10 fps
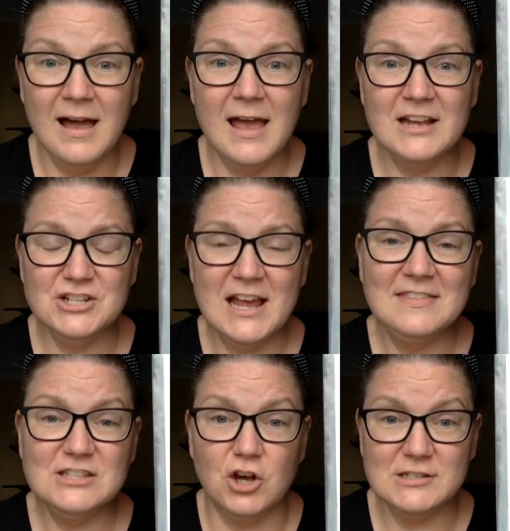And she had
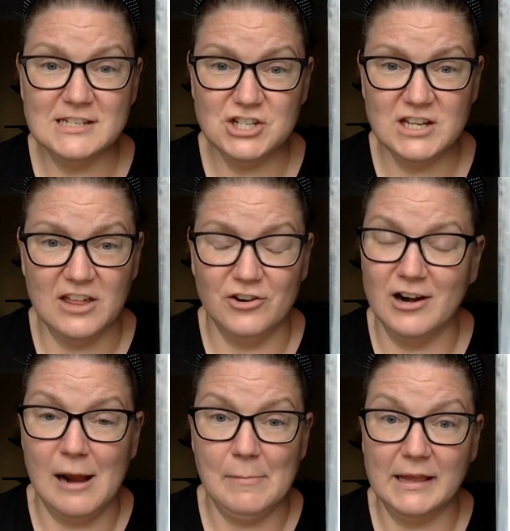these all stitched together,
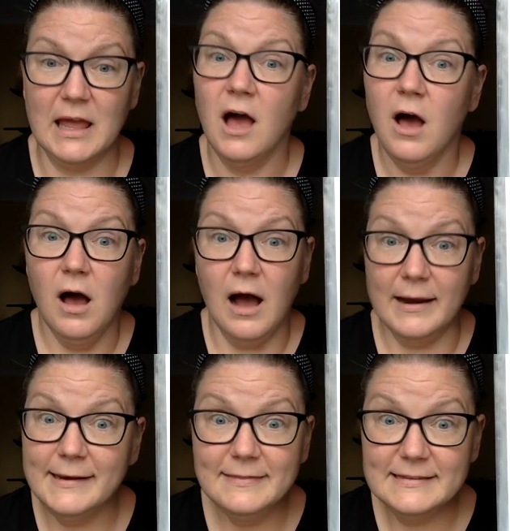and I'm like, oh, I
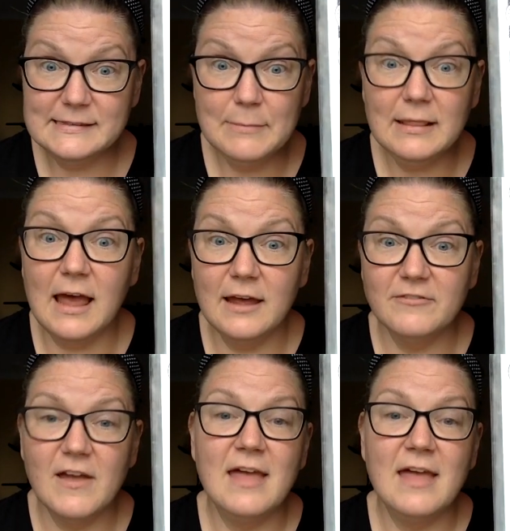need these in my life.